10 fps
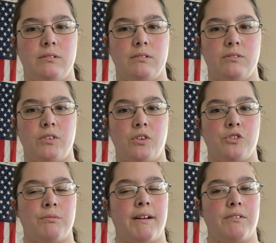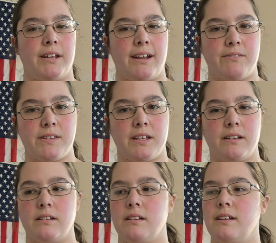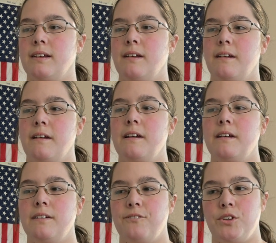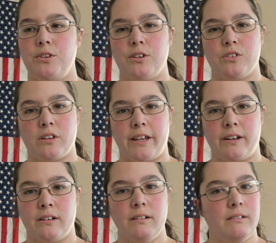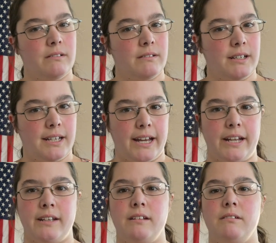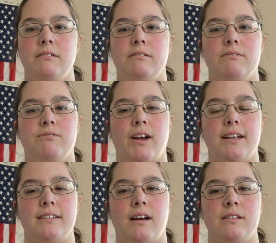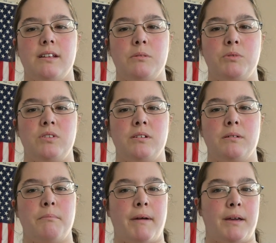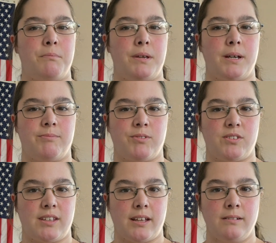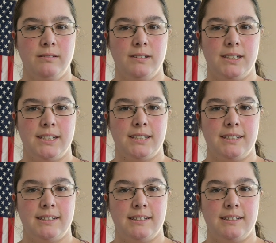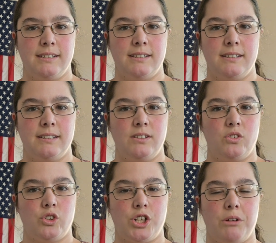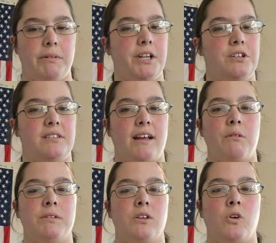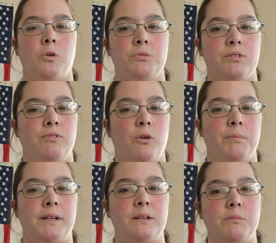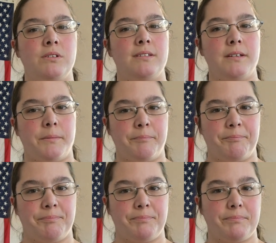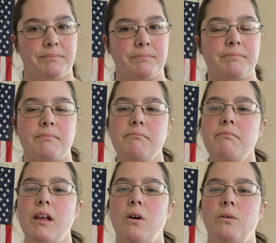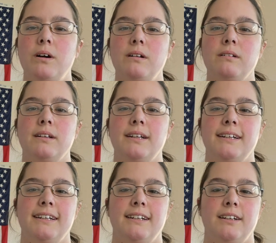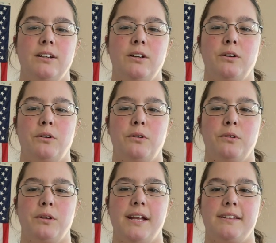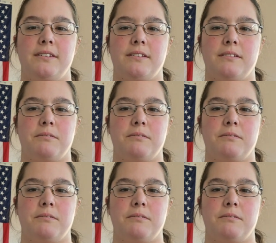that are surrounding everything. A few years later, Katie finds out that the museum might be up for sale, so she reaches out with the hopes of opening the museum. Well, it's